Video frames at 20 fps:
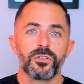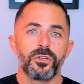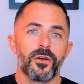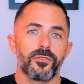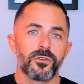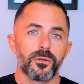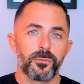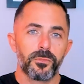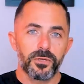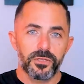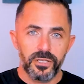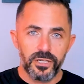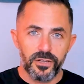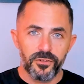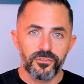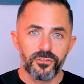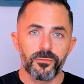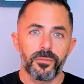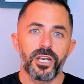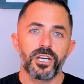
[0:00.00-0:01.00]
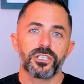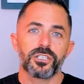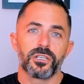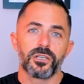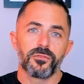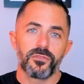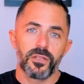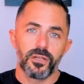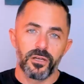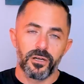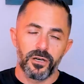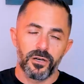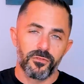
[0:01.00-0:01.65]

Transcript: you have to put the information of the